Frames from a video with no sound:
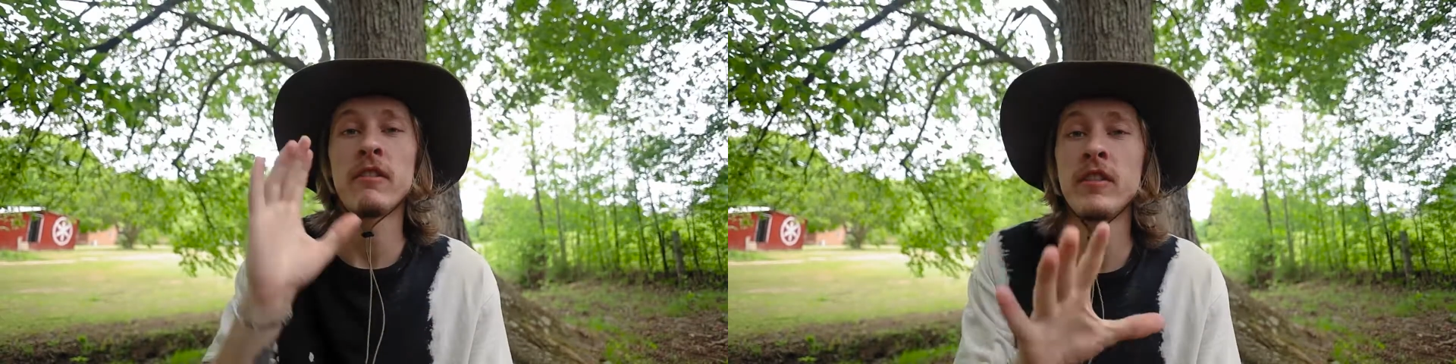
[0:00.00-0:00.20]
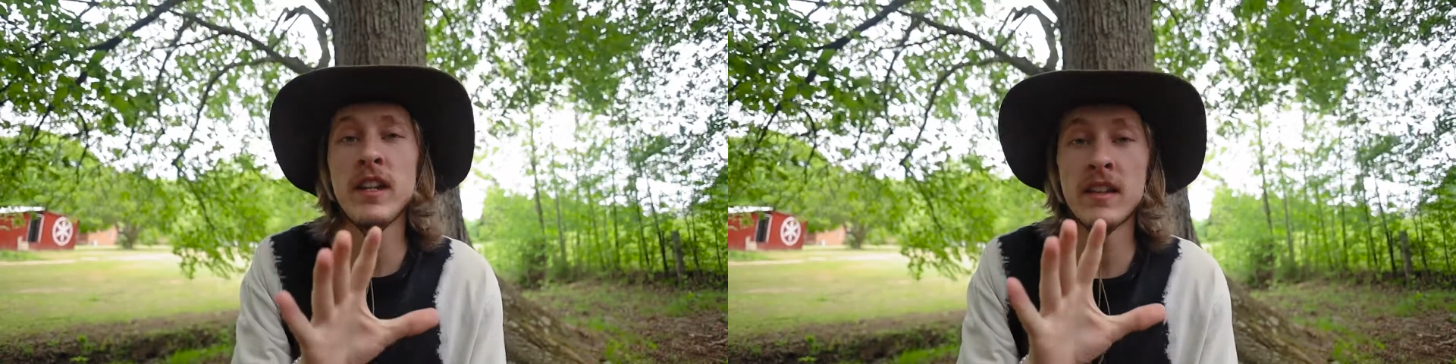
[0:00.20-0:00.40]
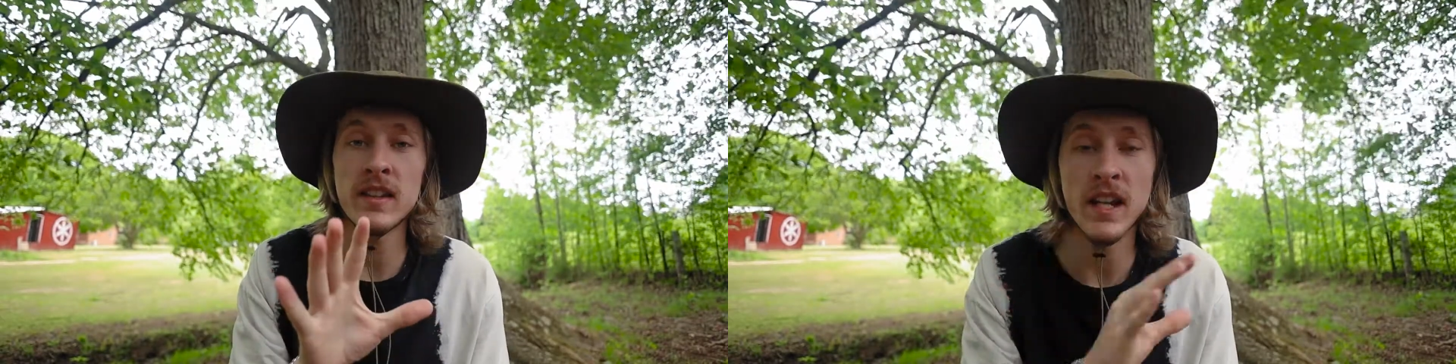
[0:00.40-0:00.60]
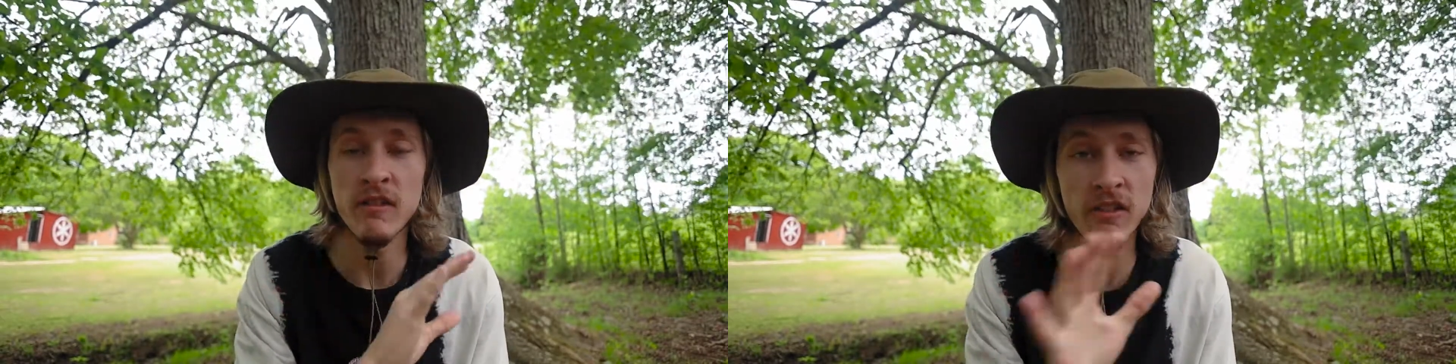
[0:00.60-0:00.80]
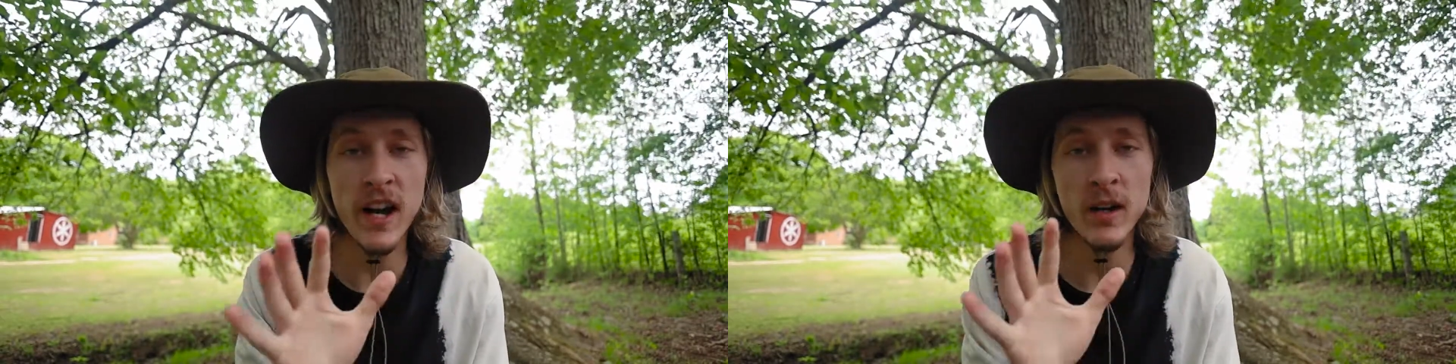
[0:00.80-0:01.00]
fifth and
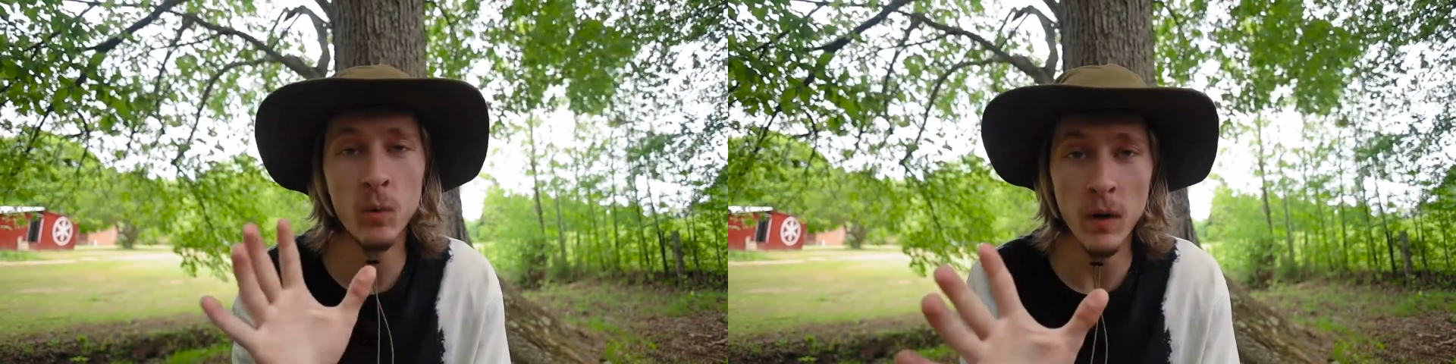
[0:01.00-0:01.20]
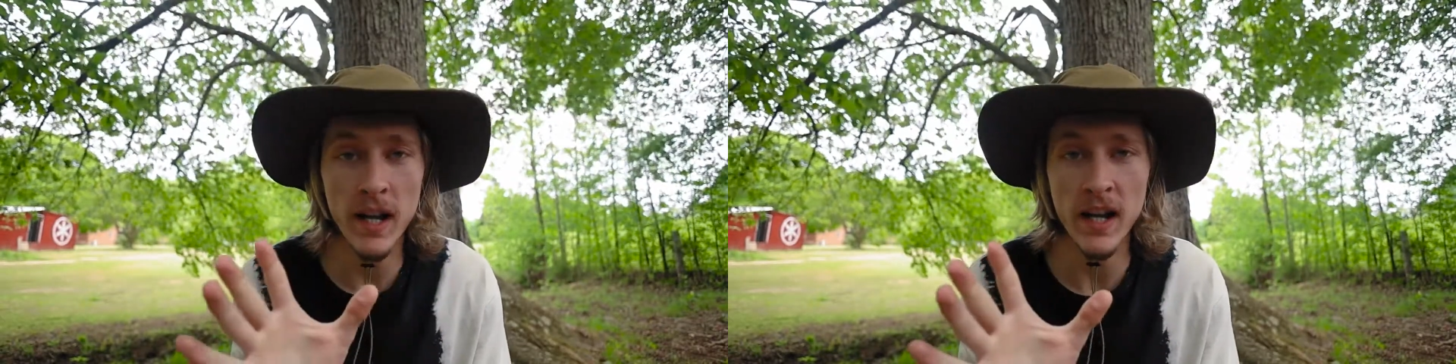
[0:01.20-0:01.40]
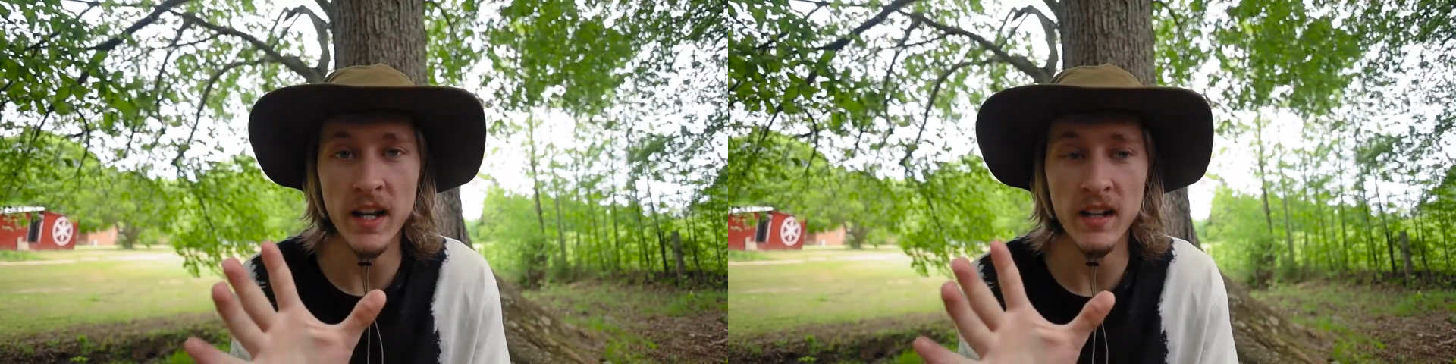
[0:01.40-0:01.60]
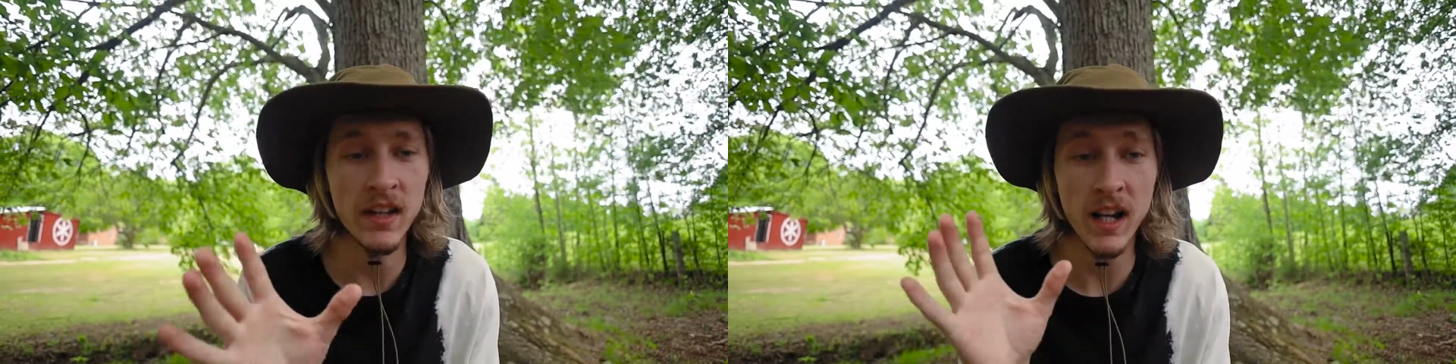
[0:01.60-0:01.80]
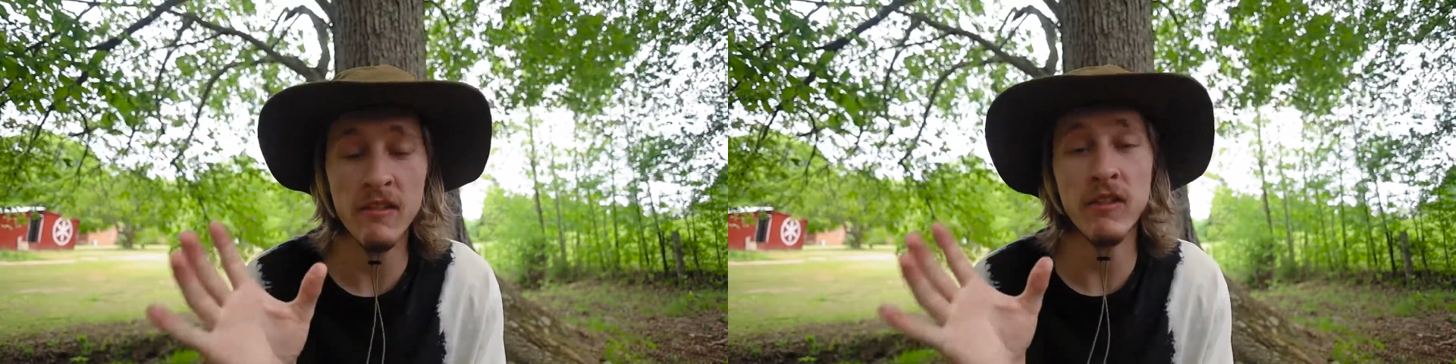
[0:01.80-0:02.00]
final way
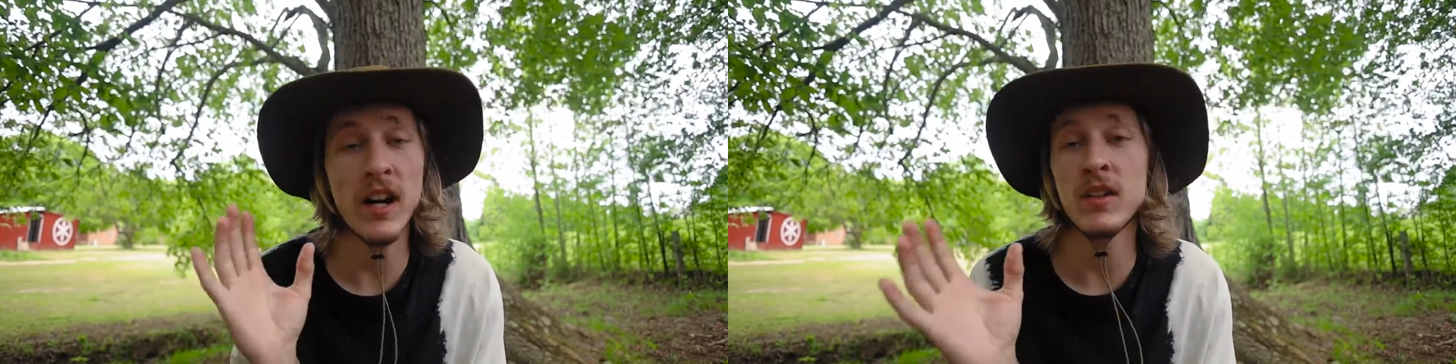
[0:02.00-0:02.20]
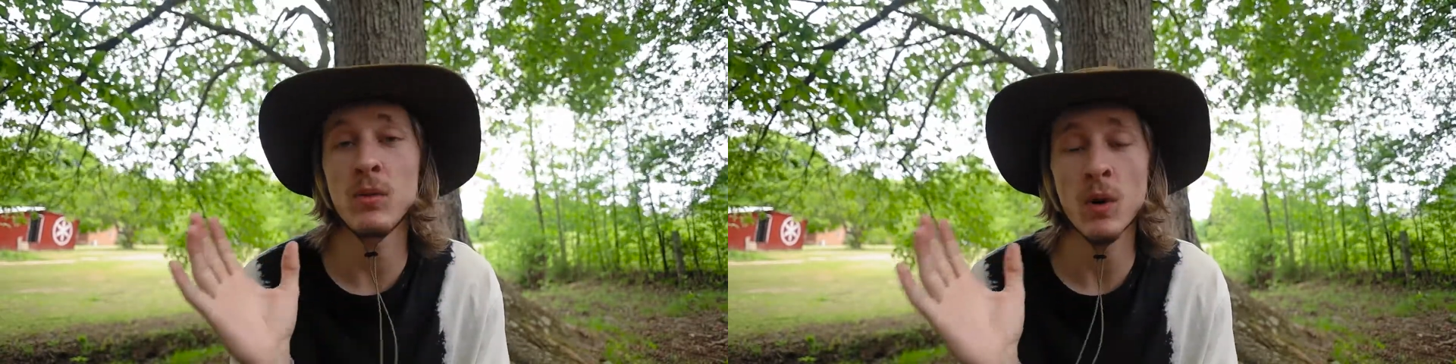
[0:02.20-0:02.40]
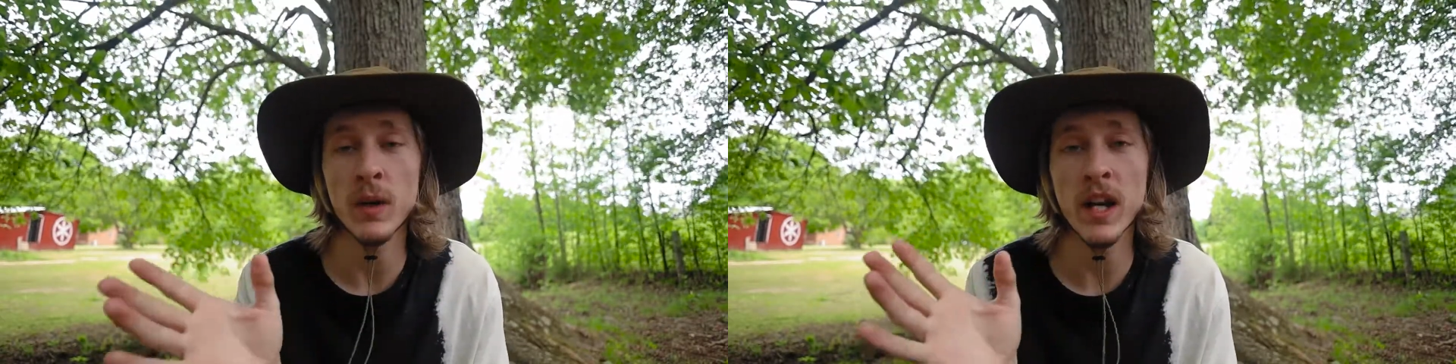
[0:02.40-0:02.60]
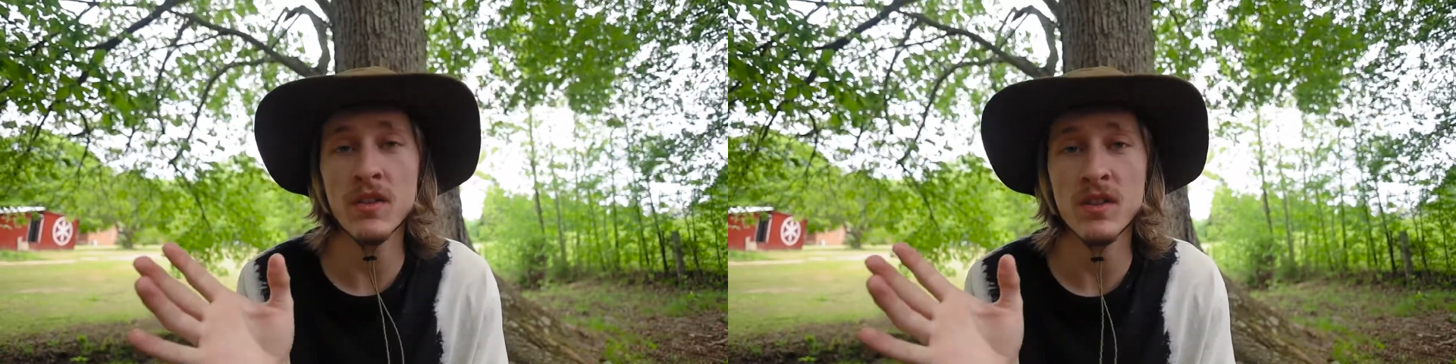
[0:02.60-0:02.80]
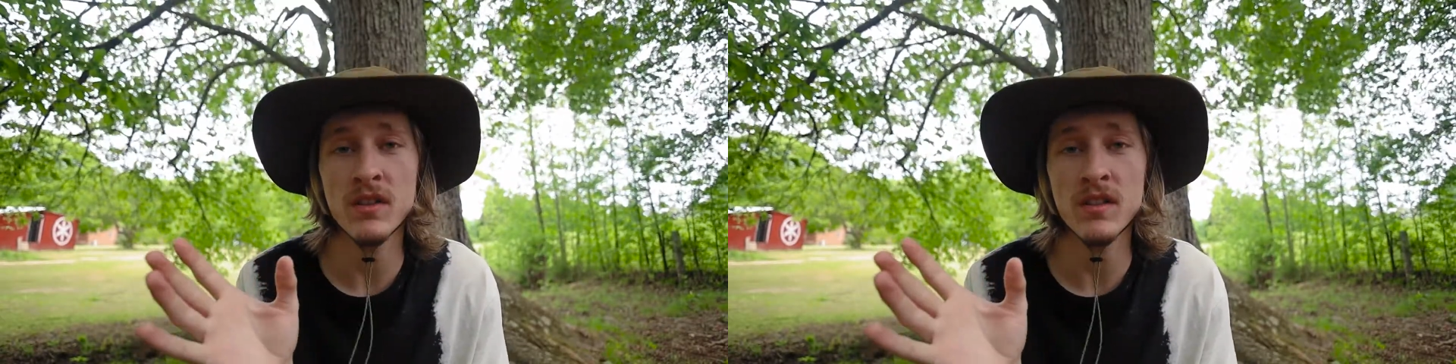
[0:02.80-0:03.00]
that I find new
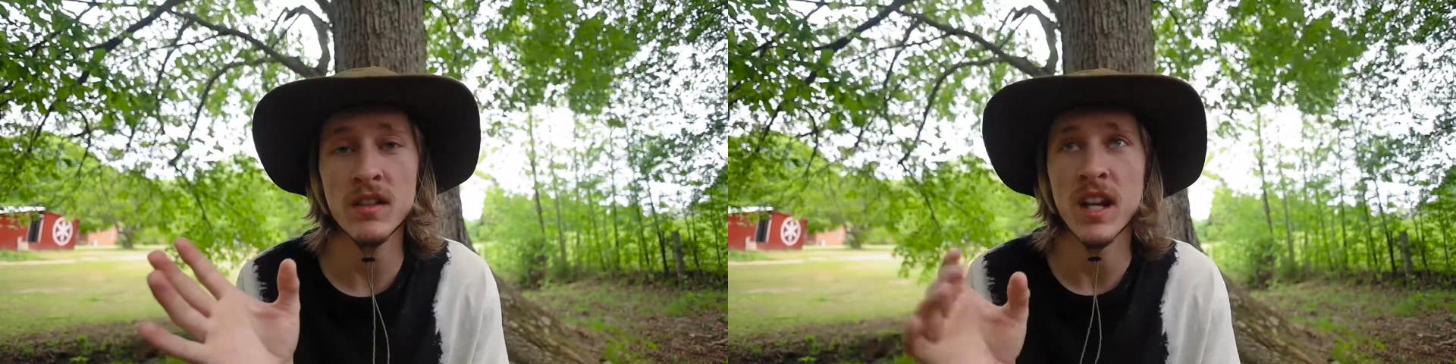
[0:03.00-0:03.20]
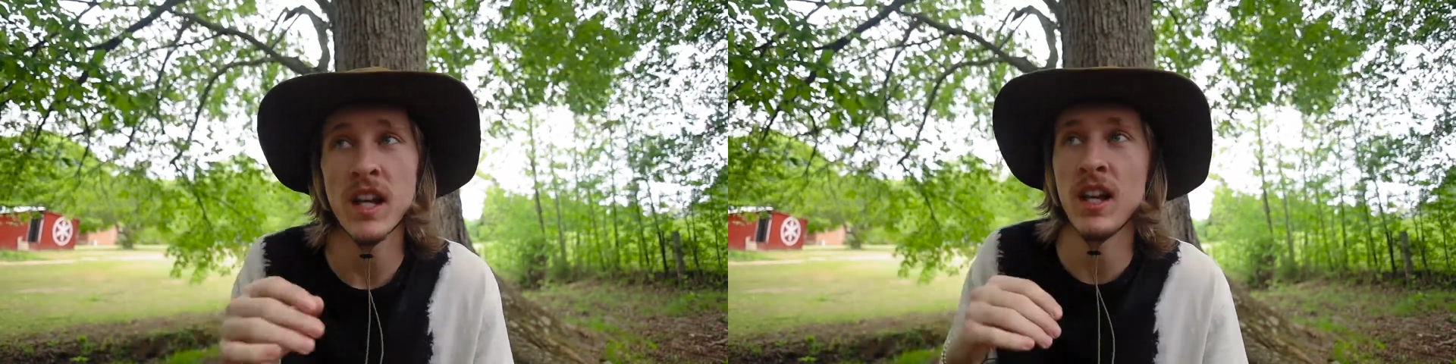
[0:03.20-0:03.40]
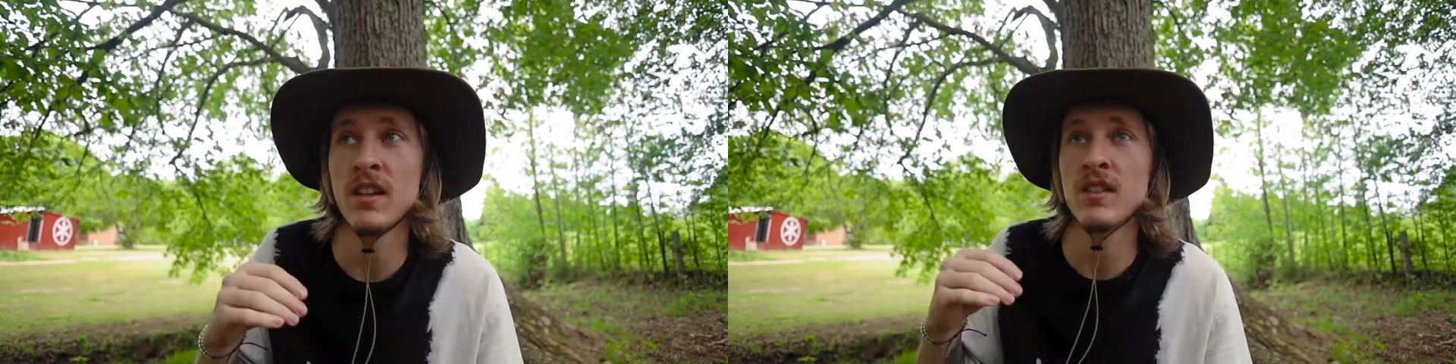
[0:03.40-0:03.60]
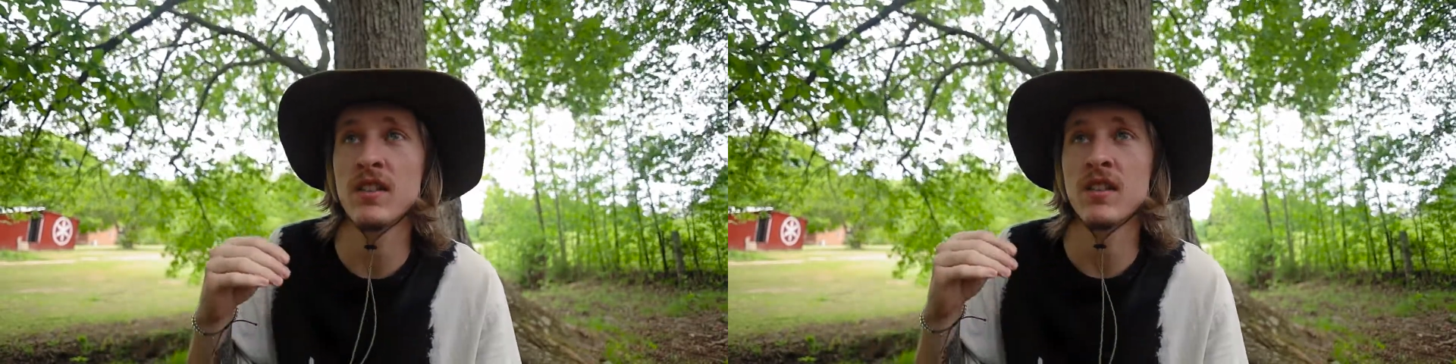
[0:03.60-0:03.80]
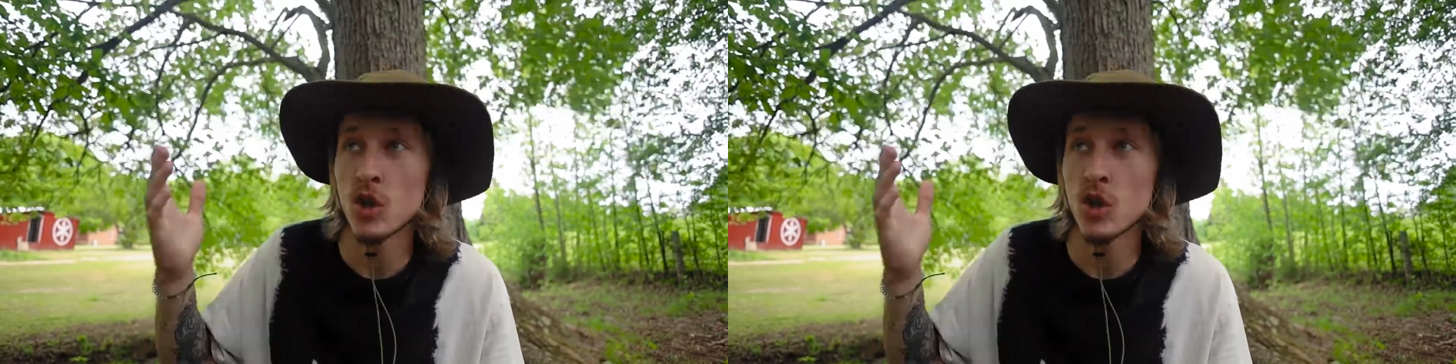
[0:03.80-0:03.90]
locations is